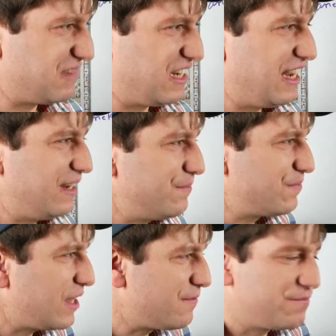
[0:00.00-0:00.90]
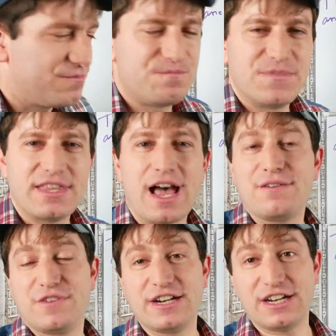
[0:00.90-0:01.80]
a
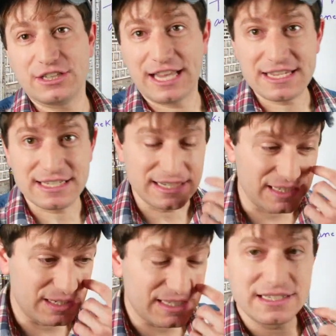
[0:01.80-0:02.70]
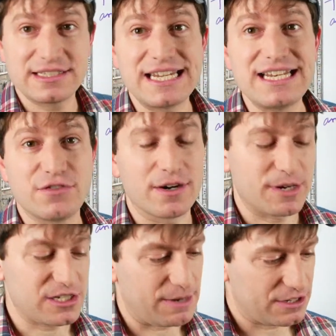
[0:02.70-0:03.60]
not very good lesson. It didn't teach very
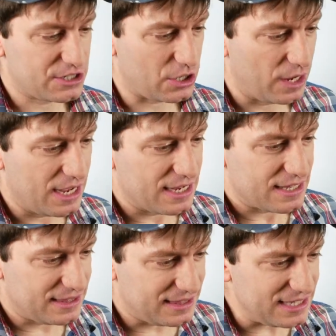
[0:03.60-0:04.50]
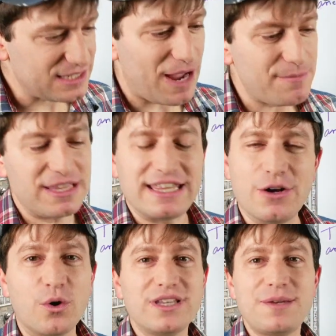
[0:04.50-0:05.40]
much about it. So this might be the
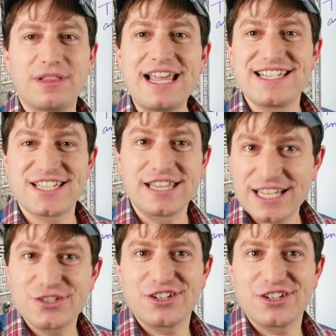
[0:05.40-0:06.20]
only place on the